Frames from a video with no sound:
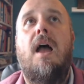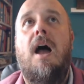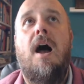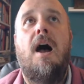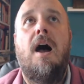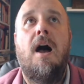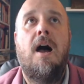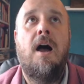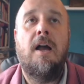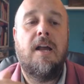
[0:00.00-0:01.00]

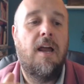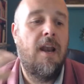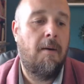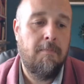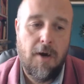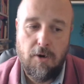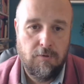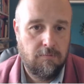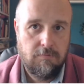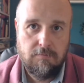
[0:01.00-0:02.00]
Colombo.
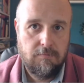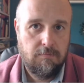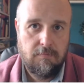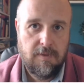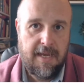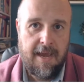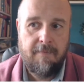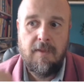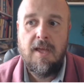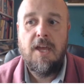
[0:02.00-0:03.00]
Yeah?
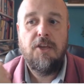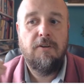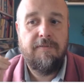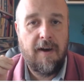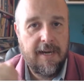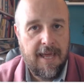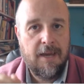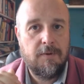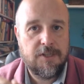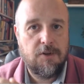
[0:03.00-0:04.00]
You find
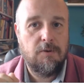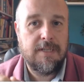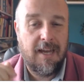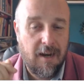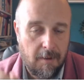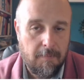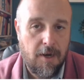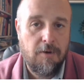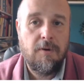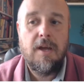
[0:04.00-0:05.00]
language schools in
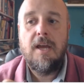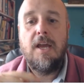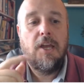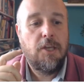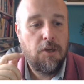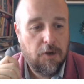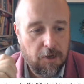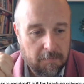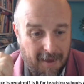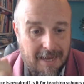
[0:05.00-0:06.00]
Colombo. You
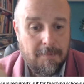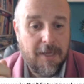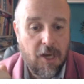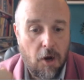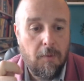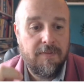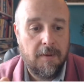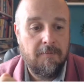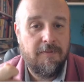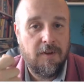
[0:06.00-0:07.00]
could maybe go with
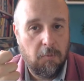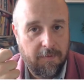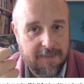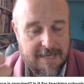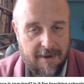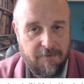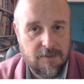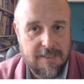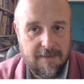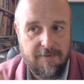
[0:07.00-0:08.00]
them with a TEFL
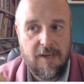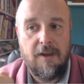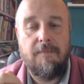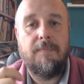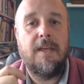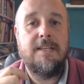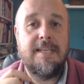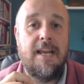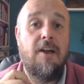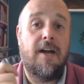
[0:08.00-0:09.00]
certificate and
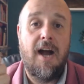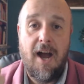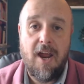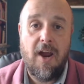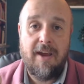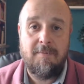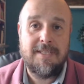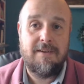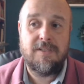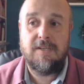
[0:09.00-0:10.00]
say, look, hi, I have my
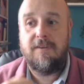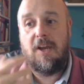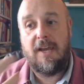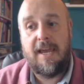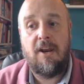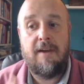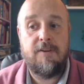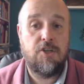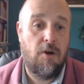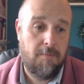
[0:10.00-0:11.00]
TEFL certificate. Can I have
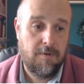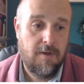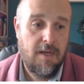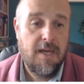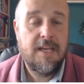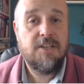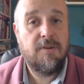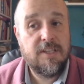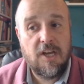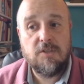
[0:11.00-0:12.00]
a job? So
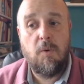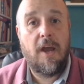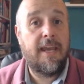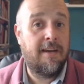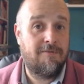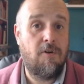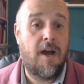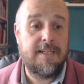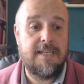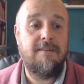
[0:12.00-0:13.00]
it does work in a
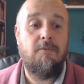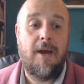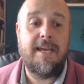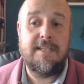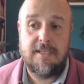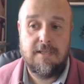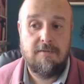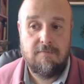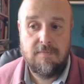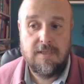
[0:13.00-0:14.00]
variety of ways,
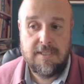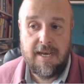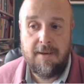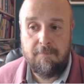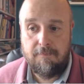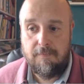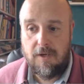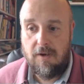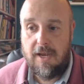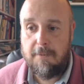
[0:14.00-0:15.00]
Salim.
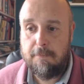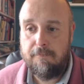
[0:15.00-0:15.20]
Okay.